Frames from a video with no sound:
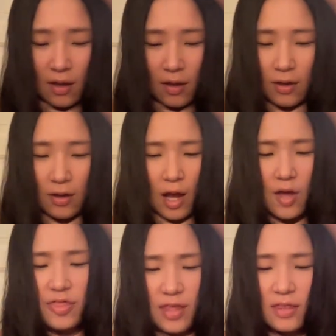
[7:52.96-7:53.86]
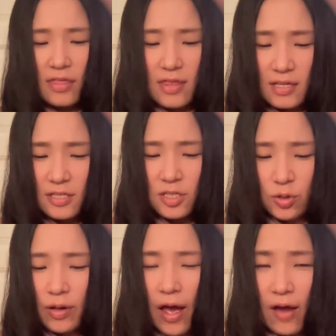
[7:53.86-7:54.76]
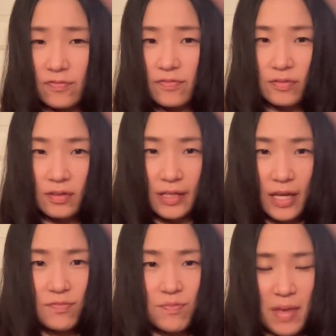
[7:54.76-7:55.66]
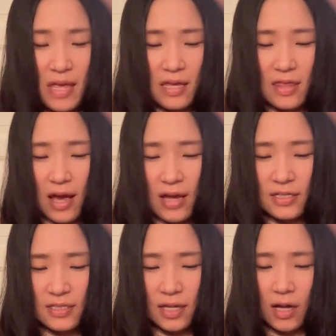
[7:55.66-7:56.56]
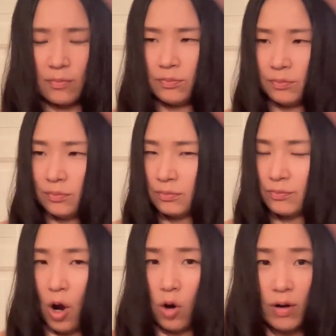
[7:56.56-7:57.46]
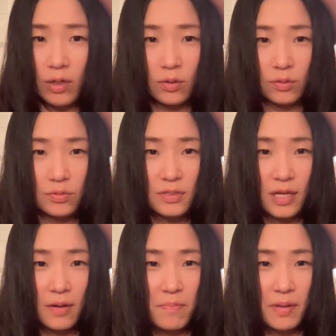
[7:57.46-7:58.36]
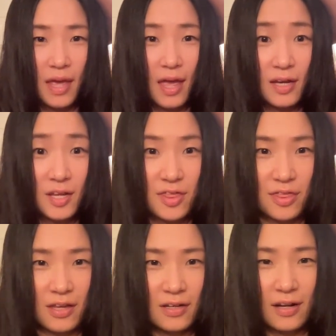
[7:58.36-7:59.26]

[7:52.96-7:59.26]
I think this could have given me the idea, oracles can be anything.